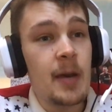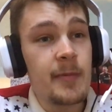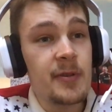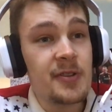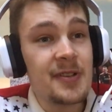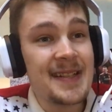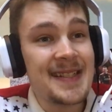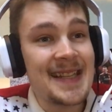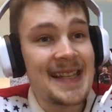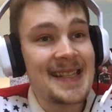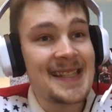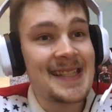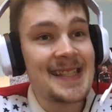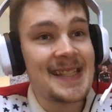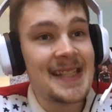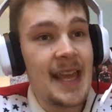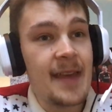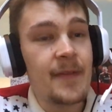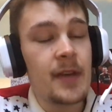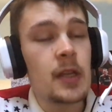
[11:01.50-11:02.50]
Madrid
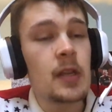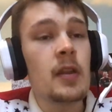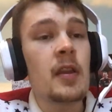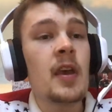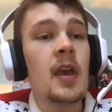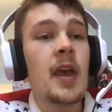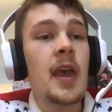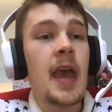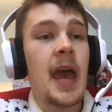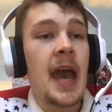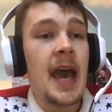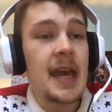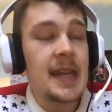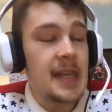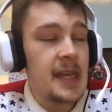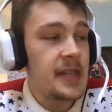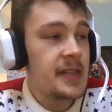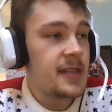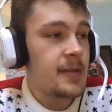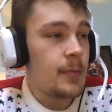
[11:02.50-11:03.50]
7,
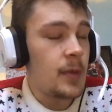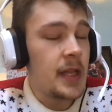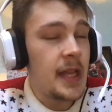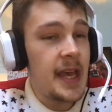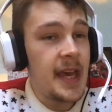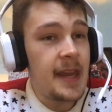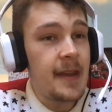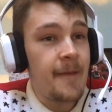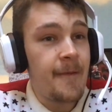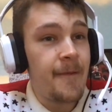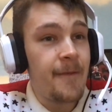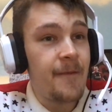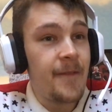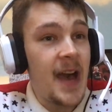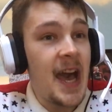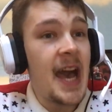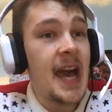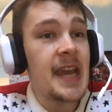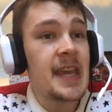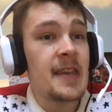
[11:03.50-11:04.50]
and Inter Milan
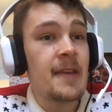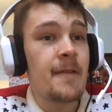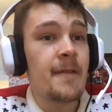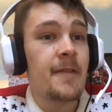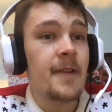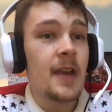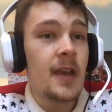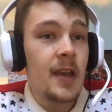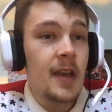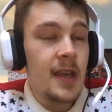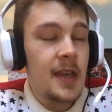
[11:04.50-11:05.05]
5.